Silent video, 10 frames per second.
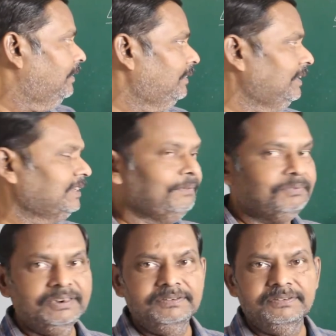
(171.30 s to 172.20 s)
the
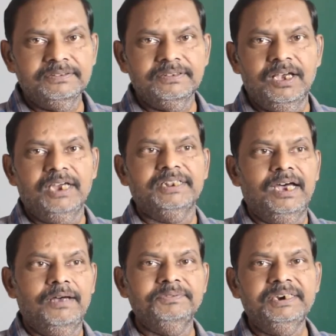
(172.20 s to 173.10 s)
substance or the
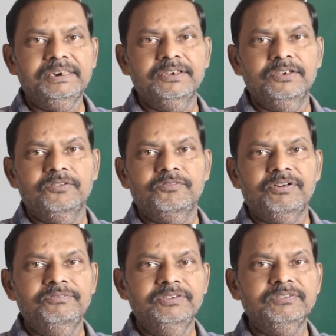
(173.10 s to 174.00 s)
object from
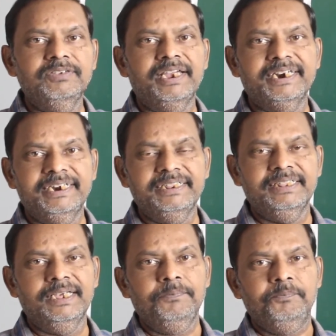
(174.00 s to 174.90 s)
which we are getting
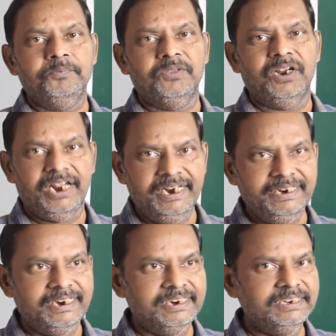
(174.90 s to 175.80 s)
the light
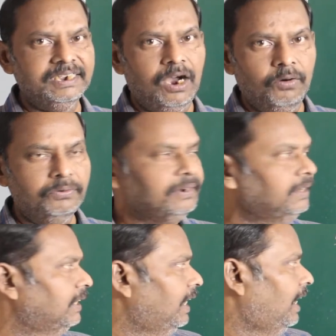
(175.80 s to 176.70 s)
energy out
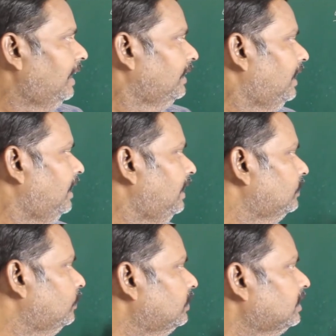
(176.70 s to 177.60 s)
are called as
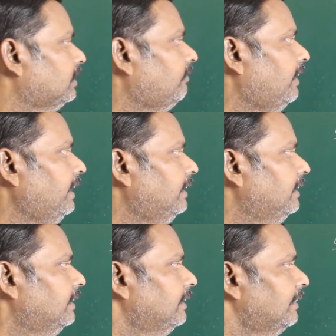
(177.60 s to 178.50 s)
sources of light.
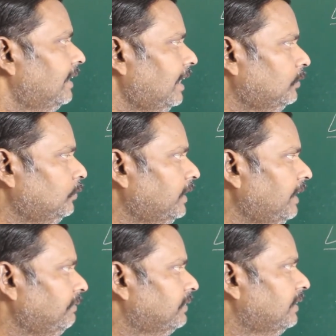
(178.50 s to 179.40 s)
There are two types,
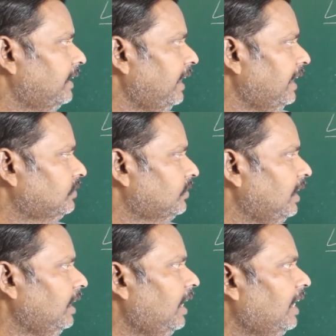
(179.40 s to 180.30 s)

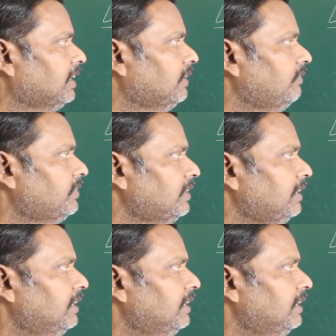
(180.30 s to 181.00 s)
natural, artificial.